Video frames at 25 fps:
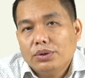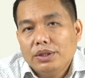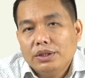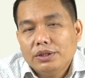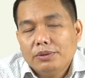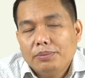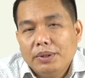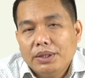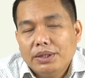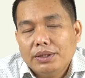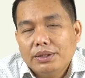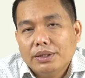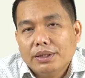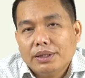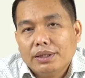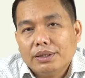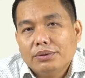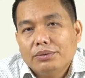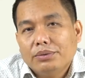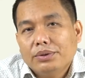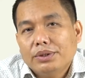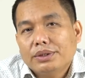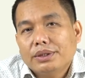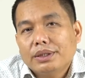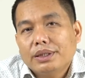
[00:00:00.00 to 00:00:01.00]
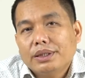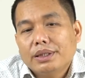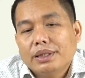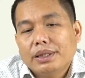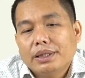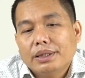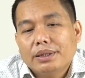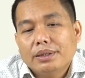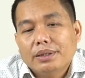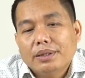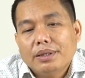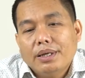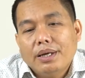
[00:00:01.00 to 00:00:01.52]
this picture we see
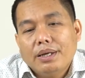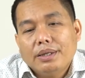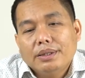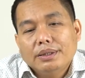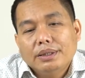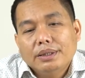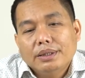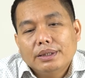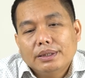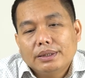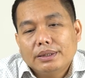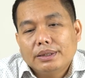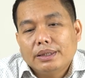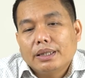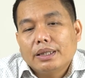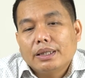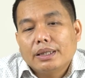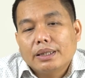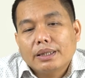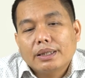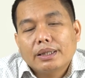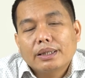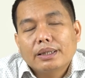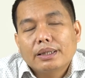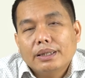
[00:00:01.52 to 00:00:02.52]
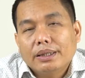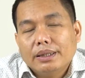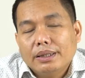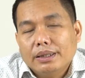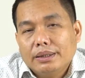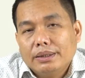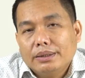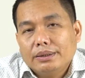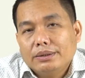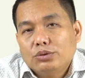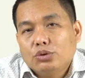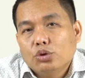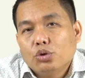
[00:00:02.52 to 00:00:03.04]
that the
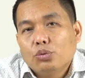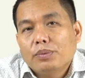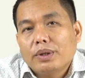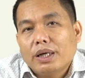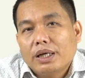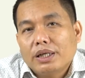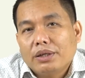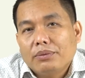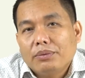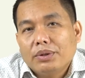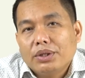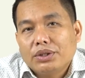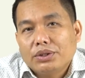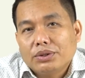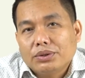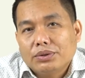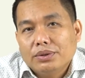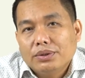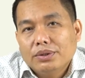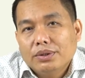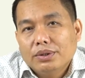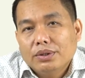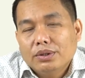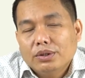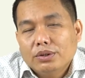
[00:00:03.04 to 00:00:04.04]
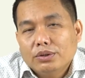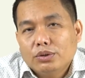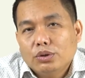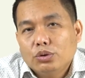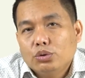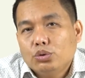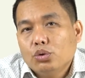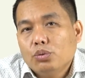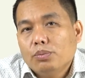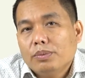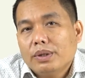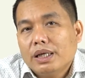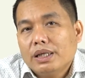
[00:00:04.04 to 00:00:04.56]
jhum cultivation. So
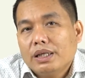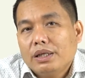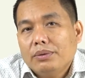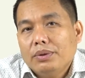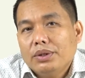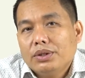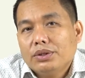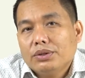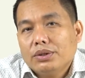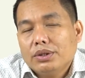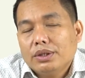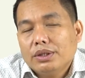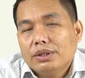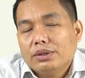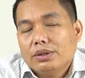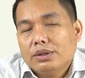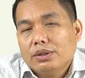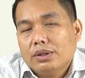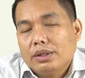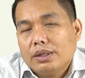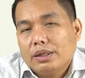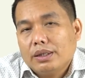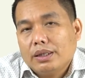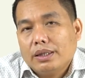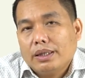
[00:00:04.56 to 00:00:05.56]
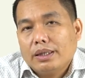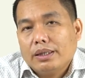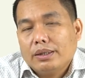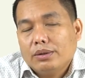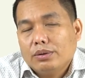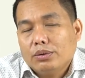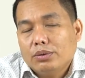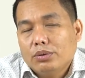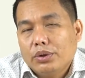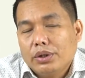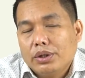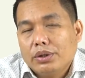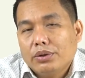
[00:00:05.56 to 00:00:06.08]
jhum cultivation is
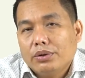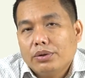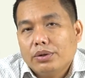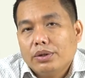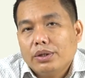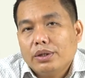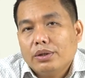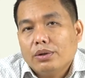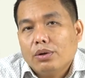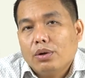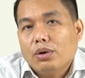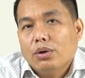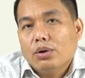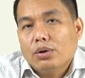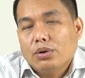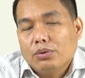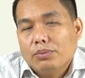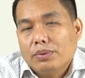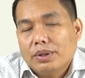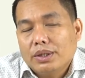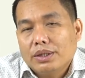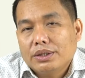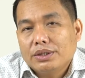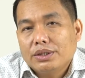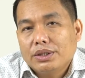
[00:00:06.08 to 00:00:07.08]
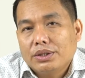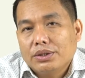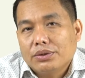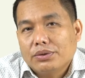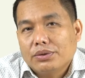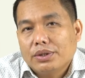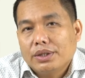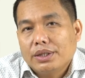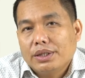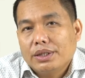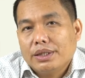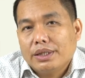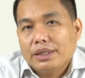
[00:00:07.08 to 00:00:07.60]
going on all over the
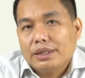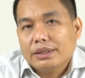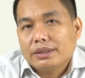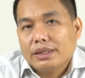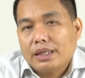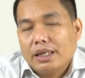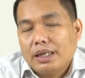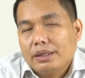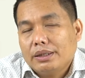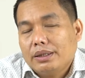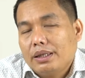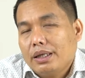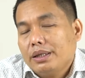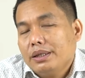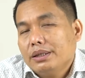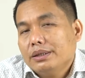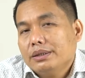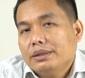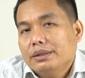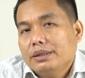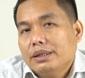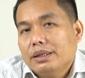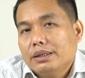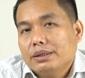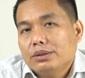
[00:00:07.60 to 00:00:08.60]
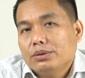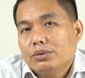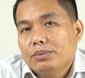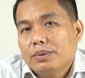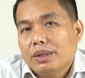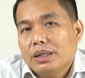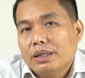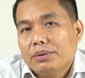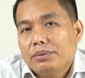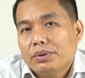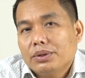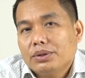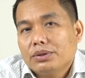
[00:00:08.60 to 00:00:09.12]
Chittagong Hill Tracts. That is, the jhum
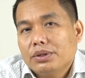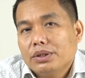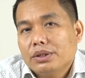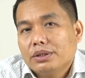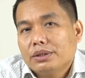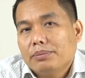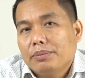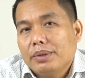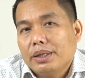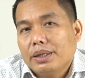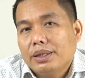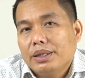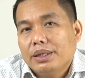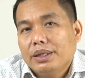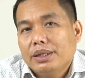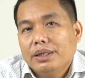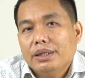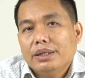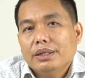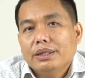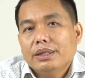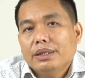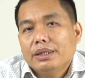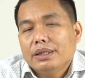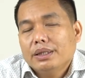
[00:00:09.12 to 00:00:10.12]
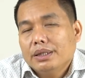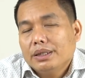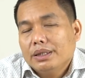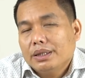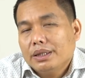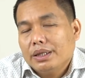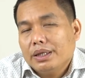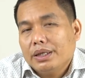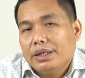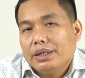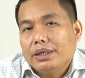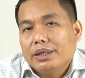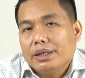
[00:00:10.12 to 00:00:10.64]
cultivation is mainly
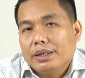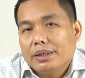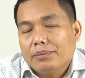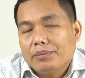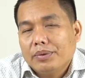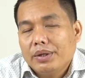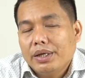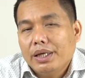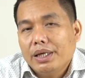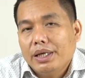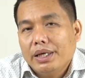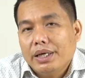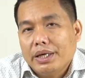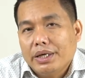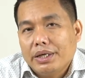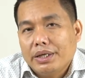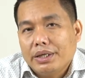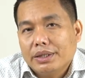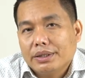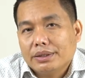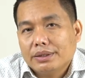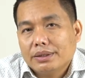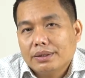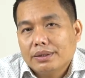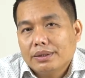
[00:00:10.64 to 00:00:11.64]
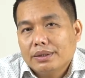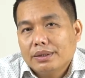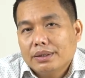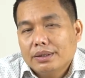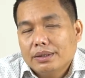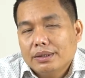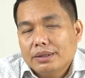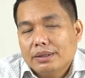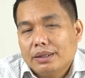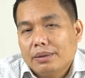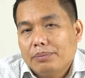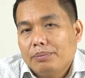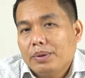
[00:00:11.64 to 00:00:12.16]
in the hilly areas.
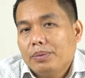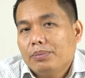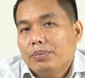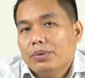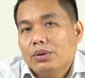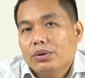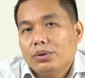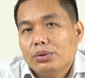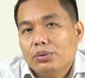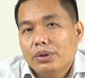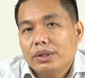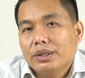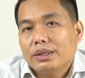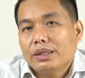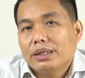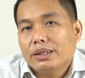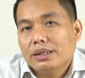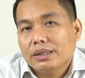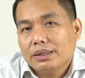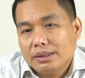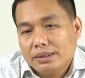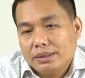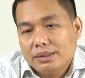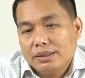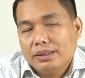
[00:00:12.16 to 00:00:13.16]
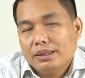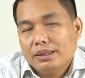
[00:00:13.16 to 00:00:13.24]
The people doing the